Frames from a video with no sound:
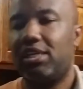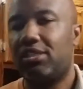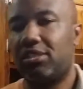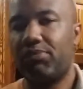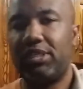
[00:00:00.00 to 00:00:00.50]

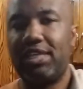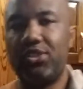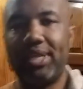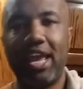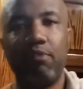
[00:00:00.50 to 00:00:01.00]
Something that you
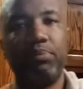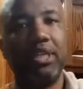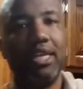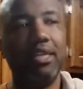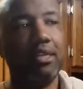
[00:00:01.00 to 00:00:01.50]
can have
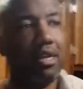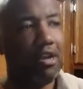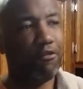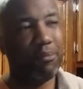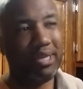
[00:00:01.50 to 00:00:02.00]
plated
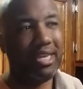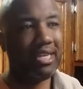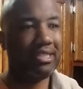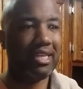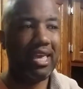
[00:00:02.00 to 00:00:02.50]
from
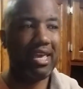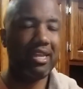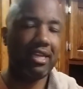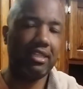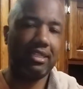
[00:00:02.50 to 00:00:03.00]
beginning to end.
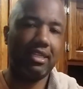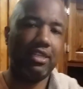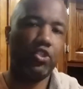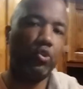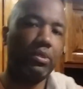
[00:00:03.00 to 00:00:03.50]
As I say,
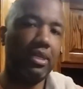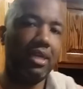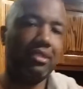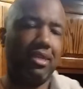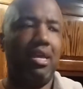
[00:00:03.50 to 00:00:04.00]
soup to
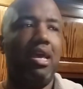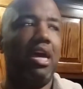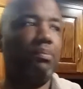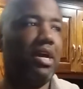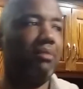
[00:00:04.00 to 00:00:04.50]
nuts,
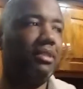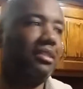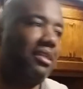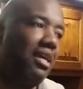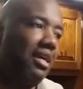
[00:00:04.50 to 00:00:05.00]
I'd probably
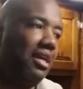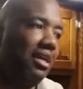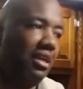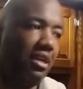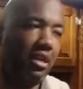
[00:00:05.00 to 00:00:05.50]

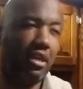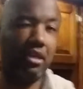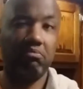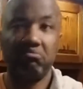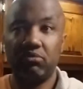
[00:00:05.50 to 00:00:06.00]
say
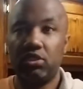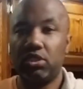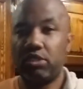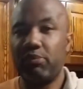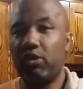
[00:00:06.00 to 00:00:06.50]

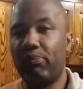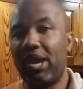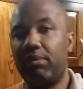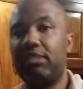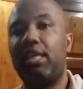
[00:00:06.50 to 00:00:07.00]
this meal
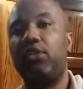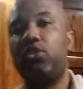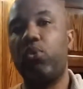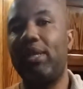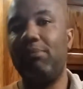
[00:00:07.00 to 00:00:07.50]
probably take you
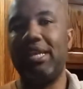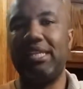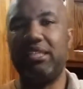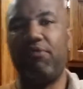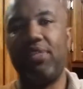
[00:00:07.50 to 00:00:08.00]
20
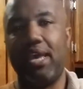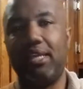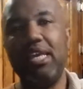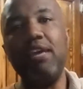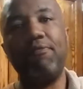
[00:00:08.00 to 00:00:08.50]
minutes, if
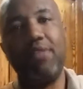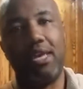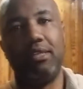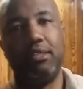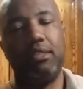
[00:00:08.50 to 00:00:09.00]

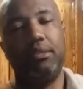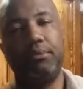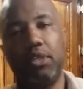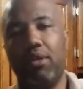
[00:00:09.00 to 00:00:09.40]
that.